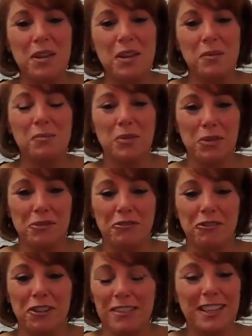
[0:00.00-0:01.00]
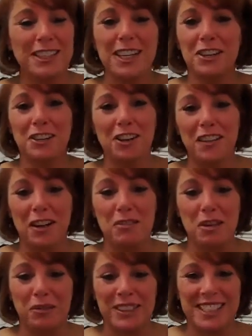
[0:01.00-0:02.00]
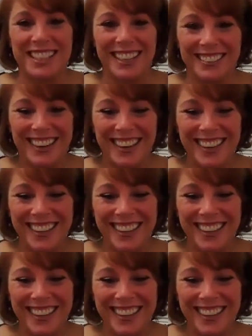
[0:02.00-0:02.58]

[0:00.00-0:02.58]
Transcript: periphery. That's not at all how he would see it, right?